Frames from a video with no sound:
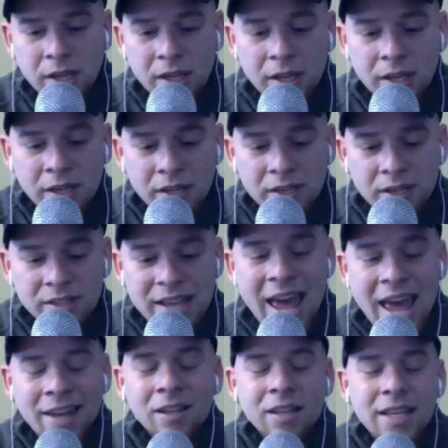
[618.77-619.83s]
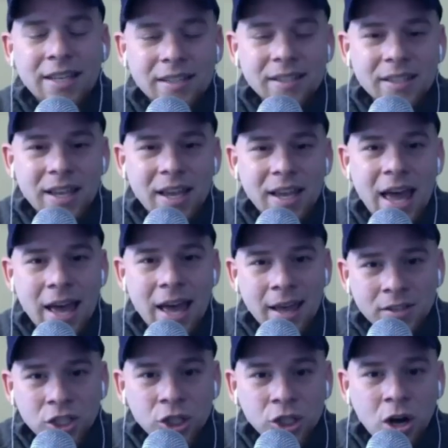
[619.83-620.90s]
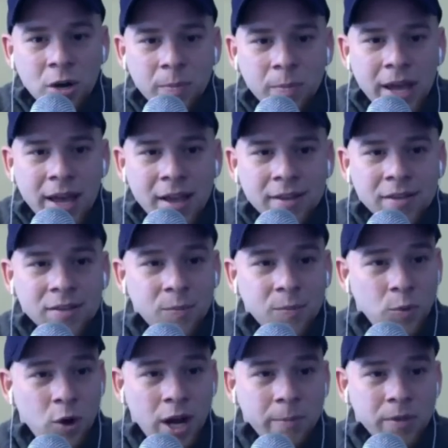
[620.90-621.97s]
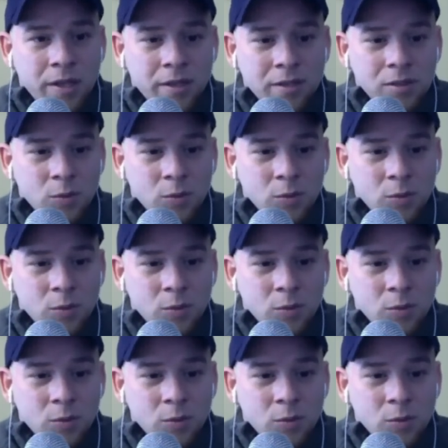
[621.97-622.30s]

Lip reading: is at least as sharp as the prime lens,